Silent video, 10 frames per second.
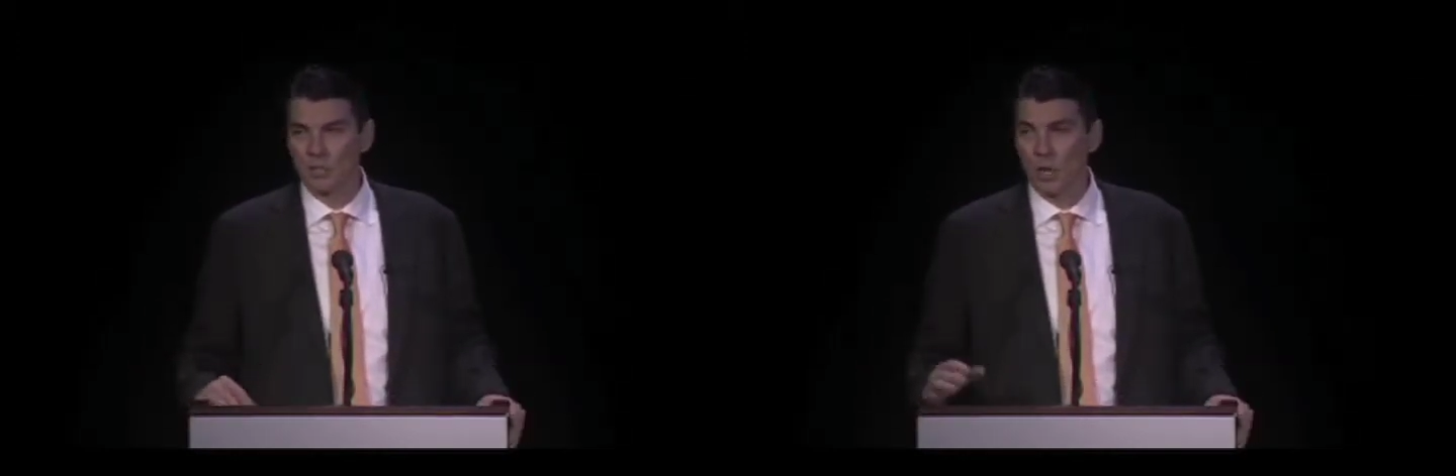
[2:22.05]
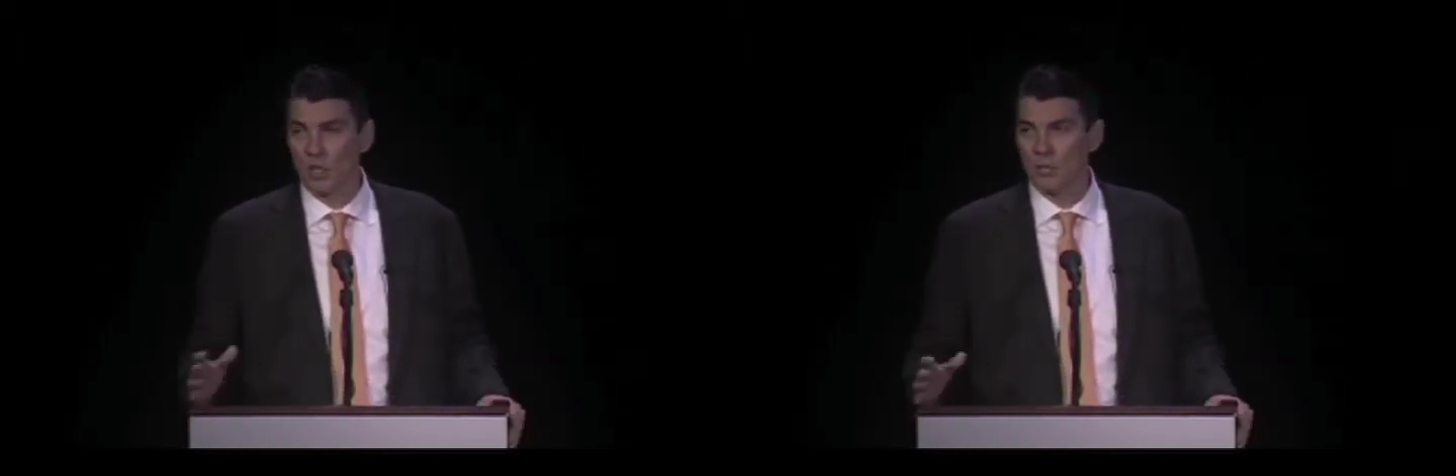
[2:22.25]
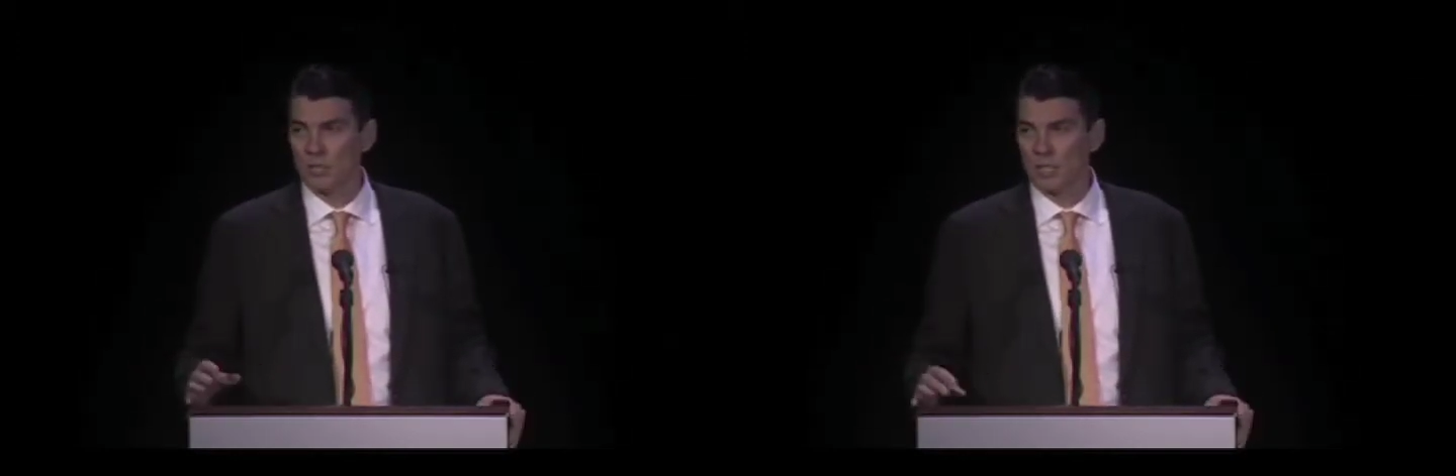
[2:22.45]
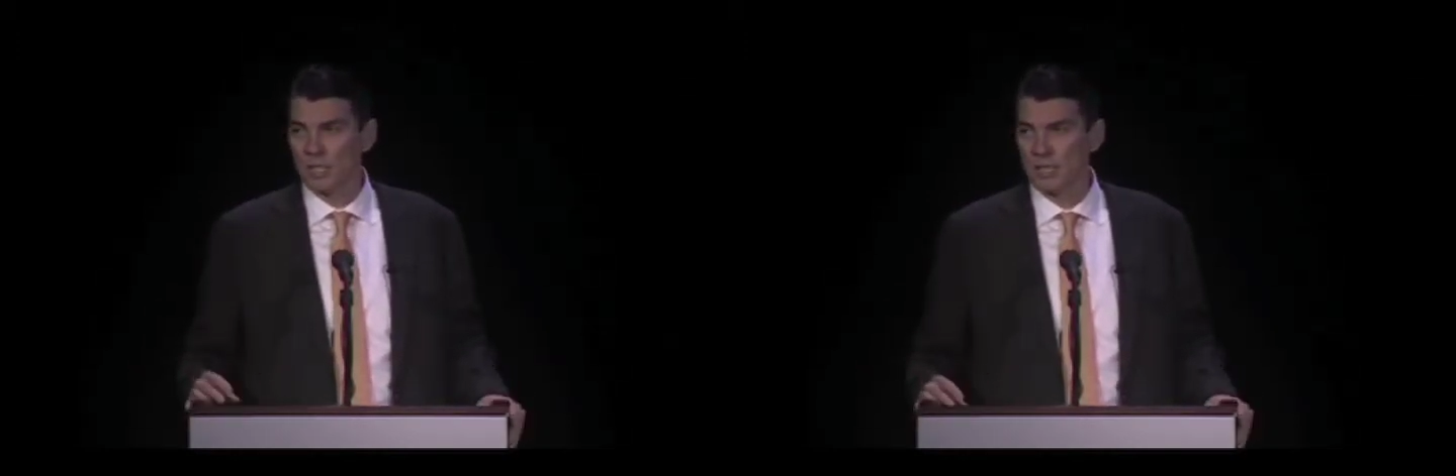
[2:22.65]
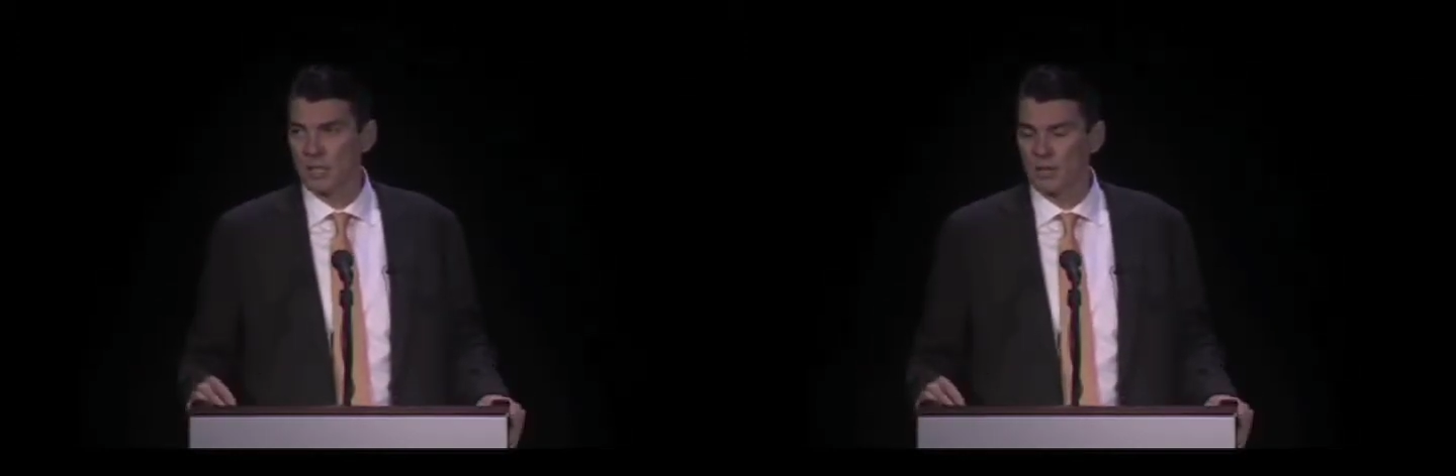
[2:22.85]
hundreds of
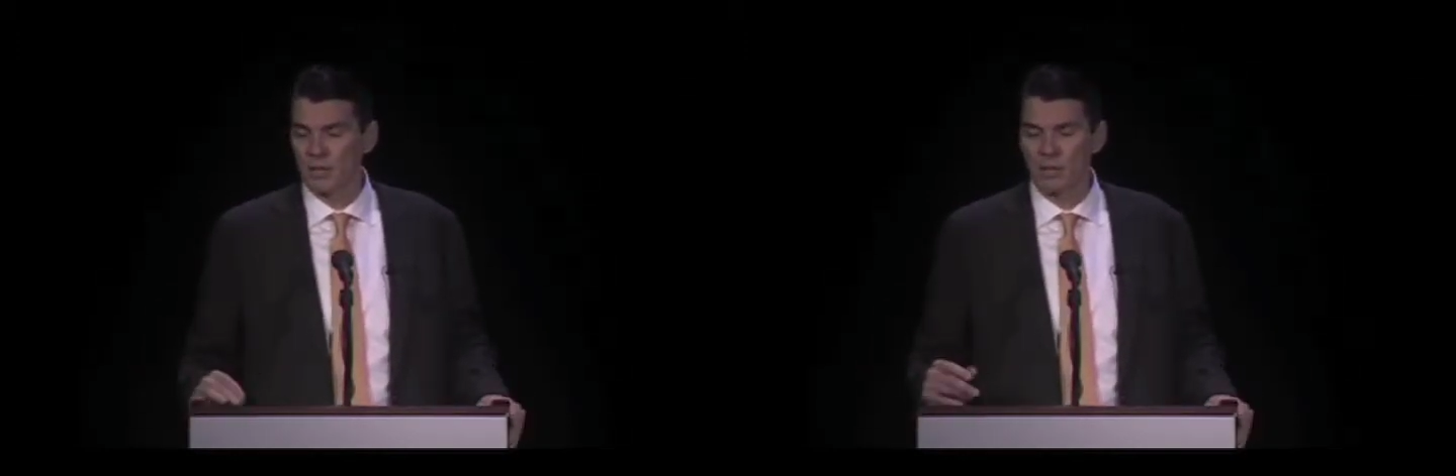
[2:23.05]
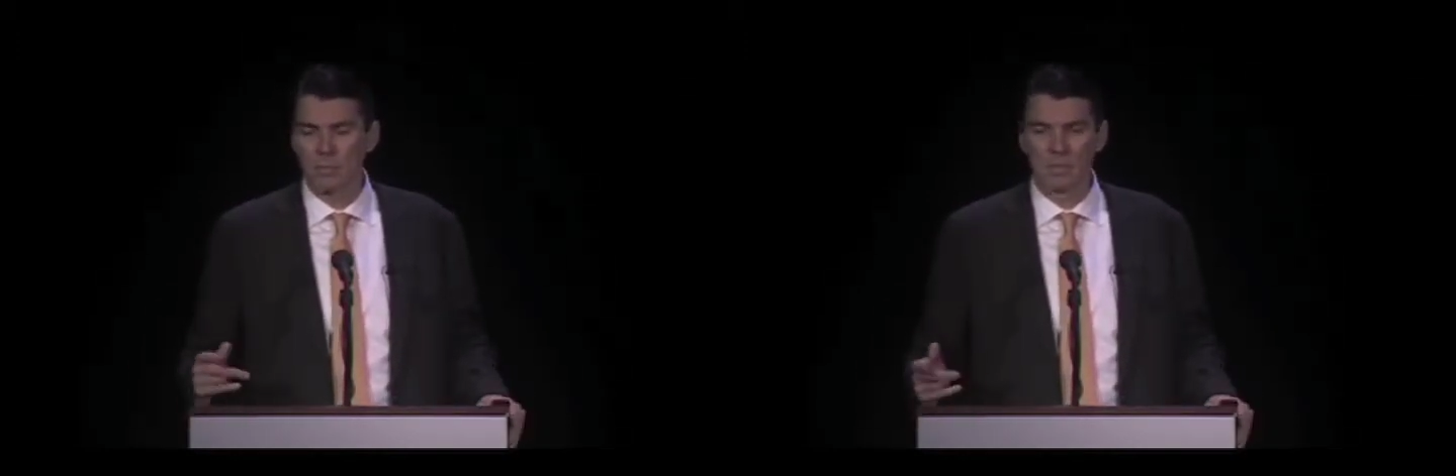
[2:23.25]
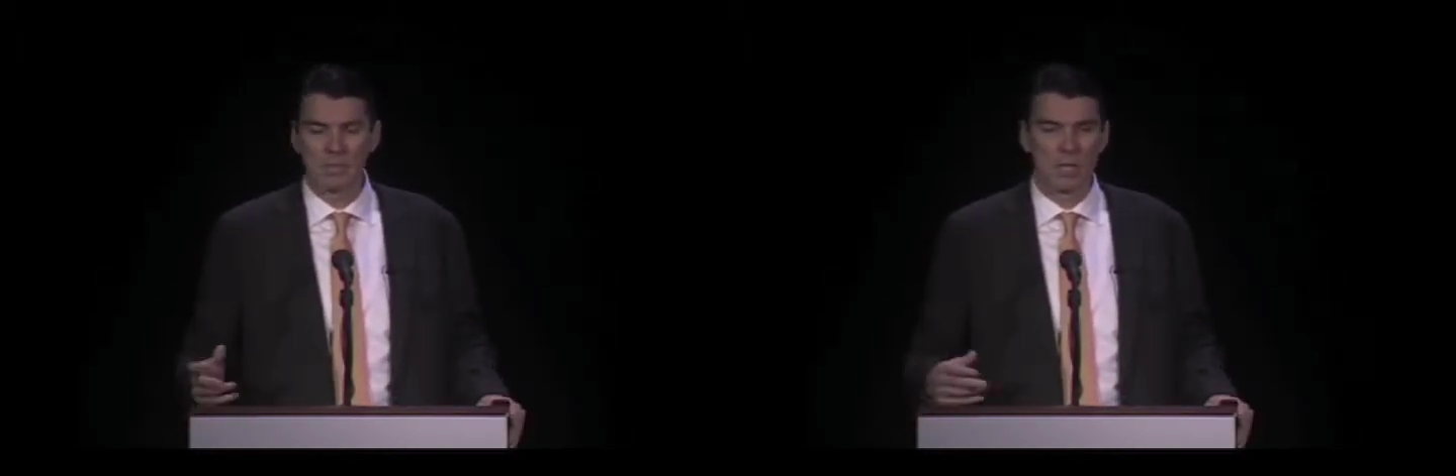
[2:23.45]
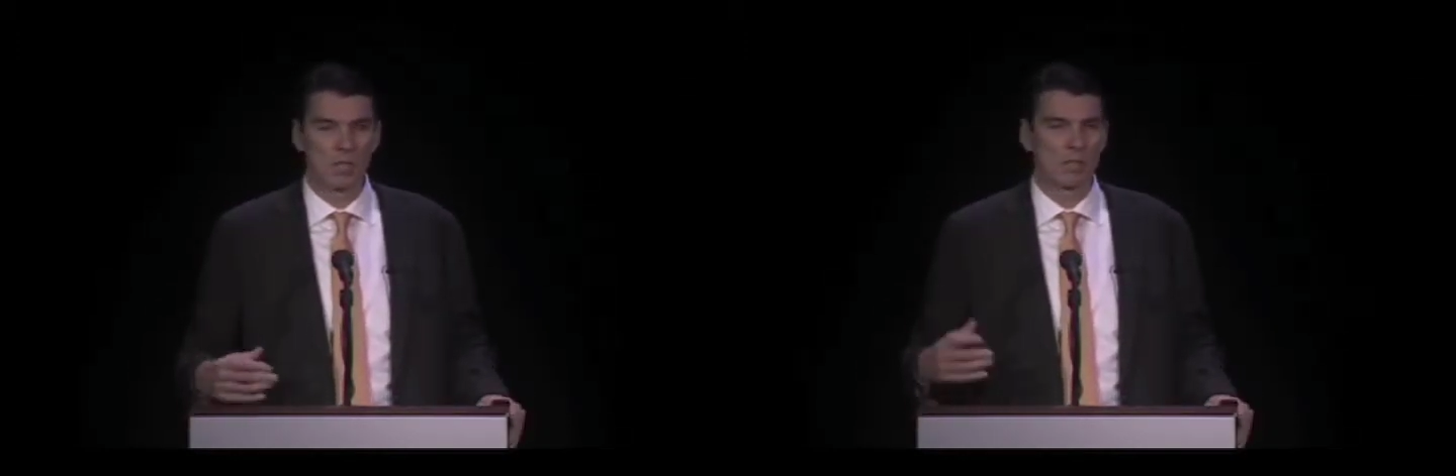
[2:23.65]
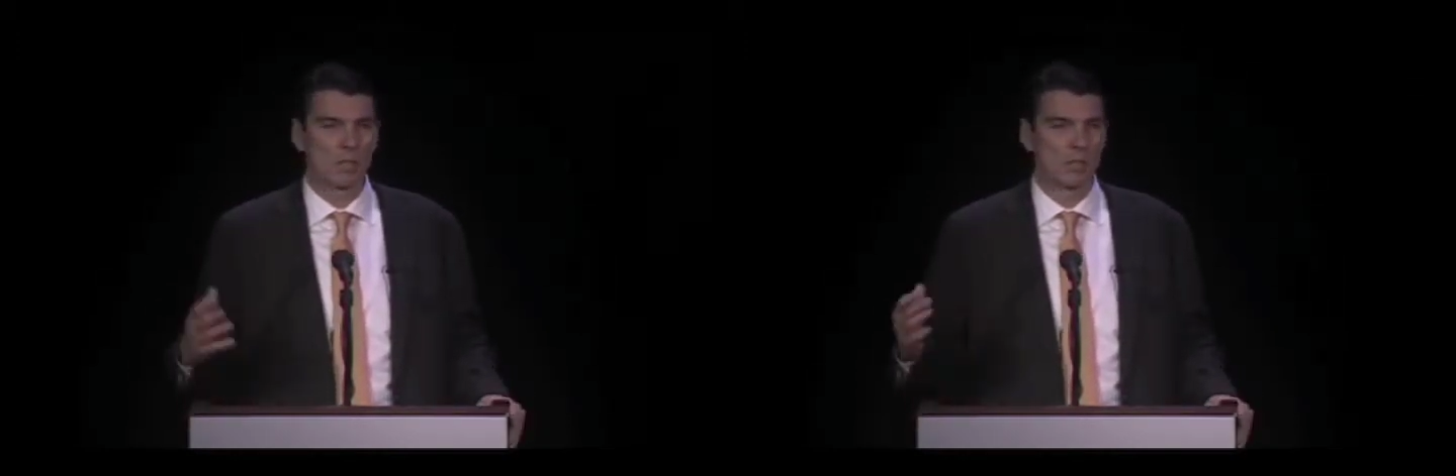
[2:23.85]
kids out there that play soccer